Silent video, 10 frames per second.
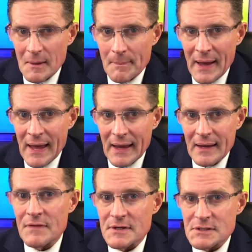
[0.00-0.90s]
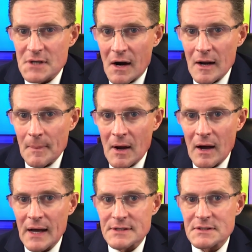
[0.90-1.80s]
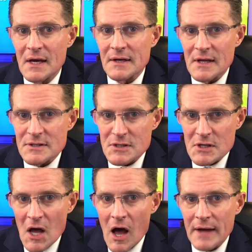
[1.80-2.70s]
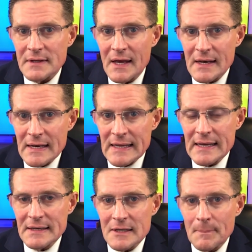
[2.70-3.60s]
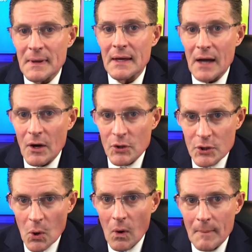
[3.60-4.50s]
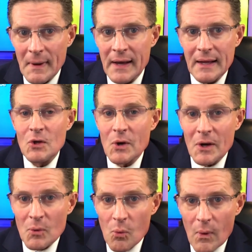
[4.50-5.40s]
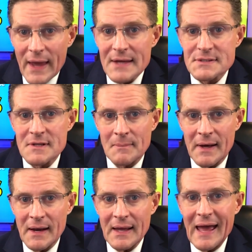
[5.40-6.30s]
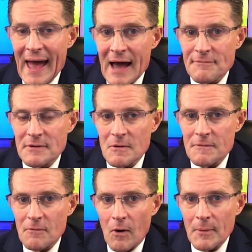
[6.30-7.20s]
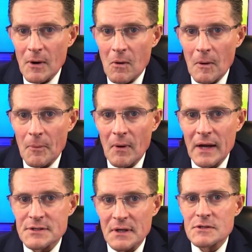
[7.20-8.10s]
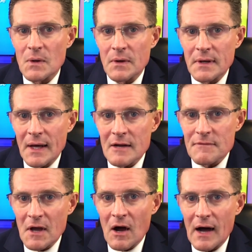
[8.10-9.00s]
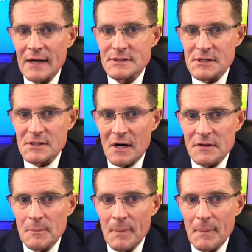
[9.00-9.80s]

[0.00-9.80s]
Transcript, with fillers: a bank, the startup cost does not need to be your money. You can raise the money after you form your corporation. So none of the cost to start the